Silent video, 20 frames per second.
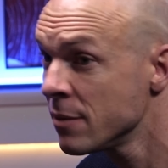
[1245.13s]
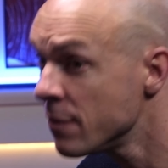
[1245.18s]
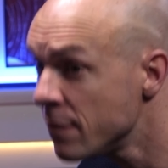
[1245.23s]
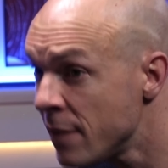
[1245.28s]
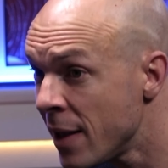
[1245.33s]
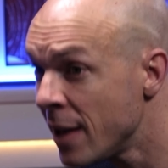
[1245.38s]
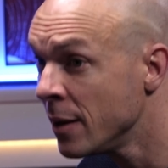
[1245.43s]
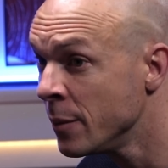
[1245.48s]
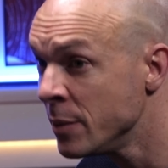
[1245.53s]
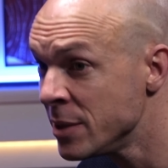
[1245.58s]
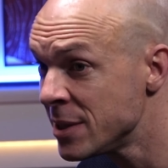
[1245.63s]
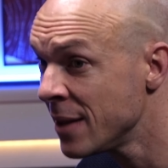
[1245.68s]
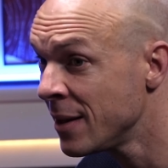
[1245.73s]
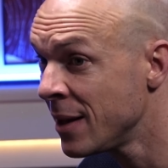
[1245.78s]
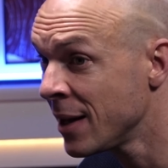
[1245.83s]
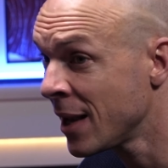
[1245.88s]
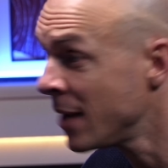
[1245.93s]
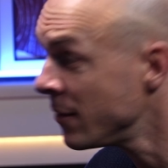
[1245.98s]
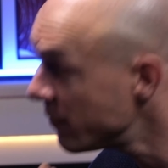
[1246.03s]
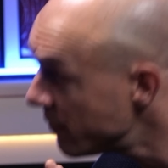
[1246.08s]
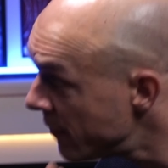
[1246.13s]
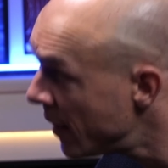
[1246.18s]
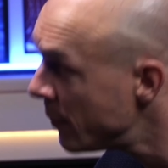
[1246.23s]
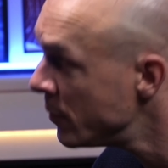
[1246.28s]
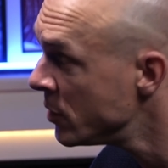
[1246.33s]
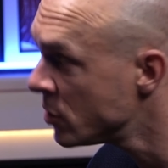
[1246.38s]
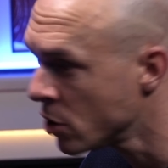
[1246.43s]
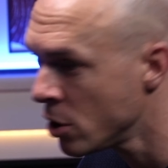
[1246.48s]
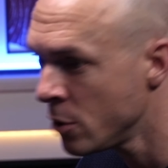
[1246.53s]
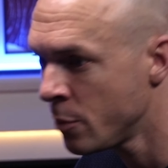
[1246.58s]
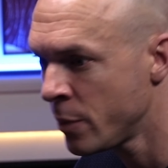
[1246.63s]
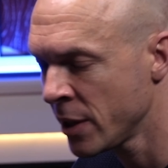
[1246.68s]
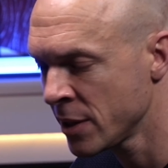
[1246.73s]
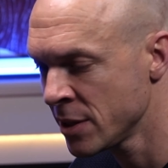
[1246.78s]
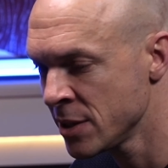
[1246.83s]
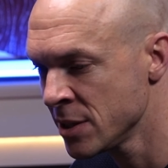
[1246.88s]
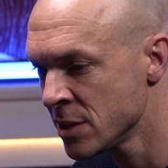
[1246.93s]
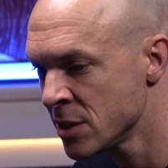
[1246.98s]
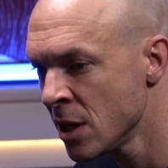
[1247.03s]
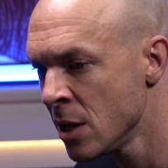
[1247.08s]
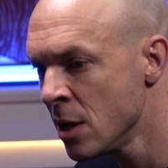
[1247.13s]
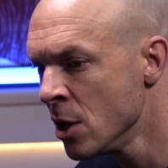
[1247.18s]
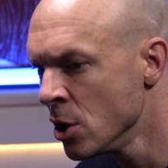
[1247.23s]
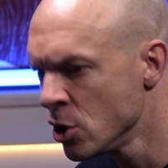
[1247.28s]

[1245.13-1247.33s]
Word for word: Fa let me say that again families grow practices.